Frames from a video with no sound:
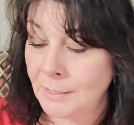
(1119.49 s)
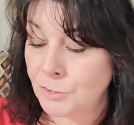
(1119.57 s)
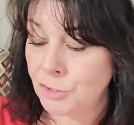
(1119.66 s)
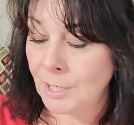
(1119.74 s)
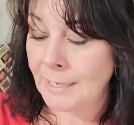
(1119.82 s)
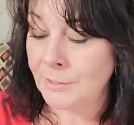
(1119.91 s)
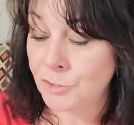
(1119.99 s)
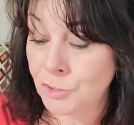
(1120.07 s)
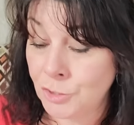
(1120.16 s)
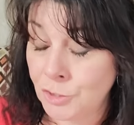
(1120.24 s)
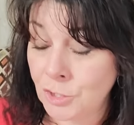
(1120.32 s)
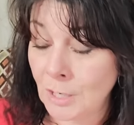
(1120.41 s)

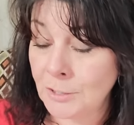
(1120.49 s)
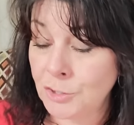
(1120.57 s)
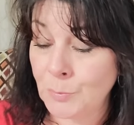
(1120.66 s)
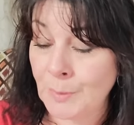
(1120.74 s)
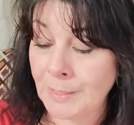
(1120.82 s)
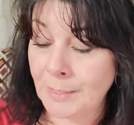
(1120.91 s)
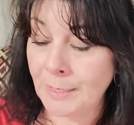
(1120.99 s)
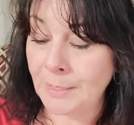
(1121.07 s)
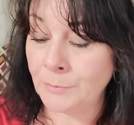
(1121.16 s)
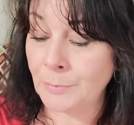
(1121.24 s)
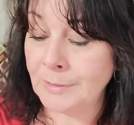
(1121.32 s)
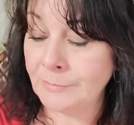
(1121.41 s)
Change judgment
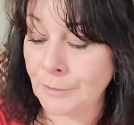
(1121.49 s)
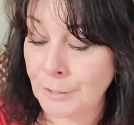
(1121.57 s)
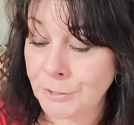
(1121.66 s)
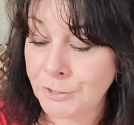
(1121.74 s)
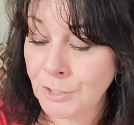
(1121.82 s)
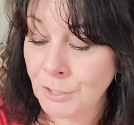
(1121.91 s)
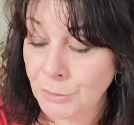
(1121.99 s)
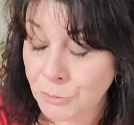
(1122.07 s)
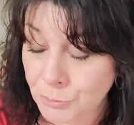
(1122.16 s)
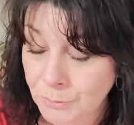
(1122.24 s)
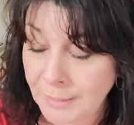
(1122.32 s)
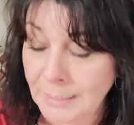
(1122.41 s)
in reverse
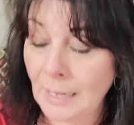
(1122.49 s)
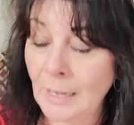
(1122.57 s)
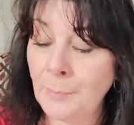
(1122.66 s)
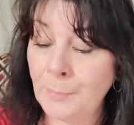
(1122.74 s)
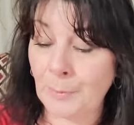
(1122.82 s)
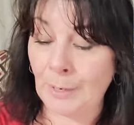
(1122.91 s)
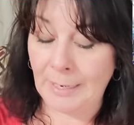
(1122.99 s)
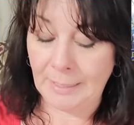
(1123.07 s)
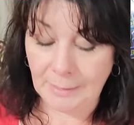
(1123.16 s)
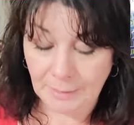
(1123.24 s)
to the upright.